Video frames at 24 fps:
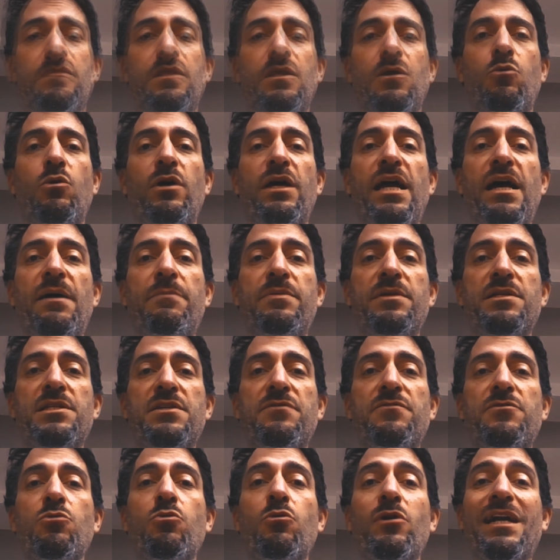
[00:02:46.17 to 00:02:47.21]
What happens
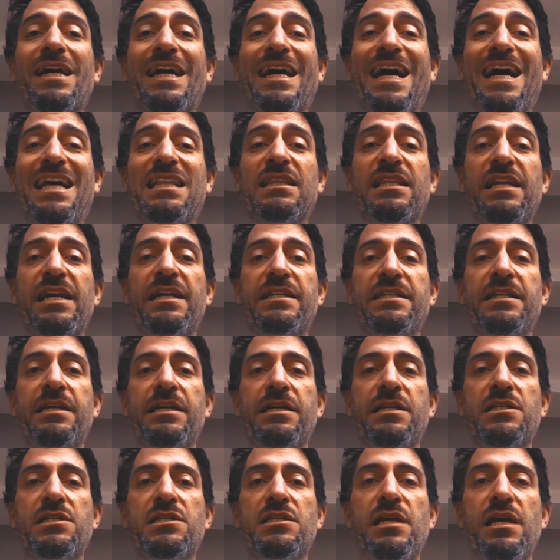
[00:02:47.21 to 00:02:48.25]
if you were handwriting
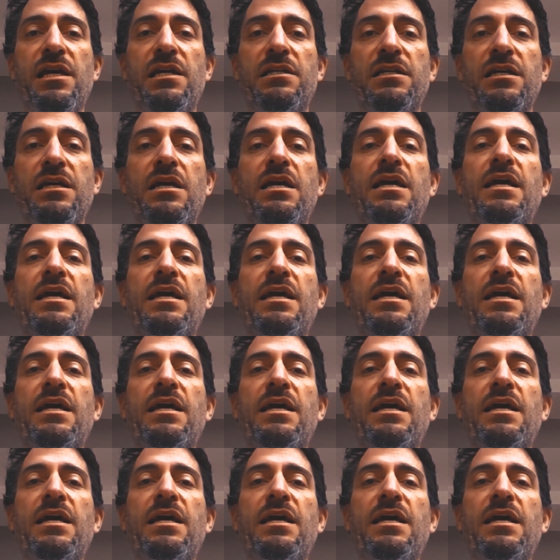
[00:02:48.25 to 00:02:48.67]
instead?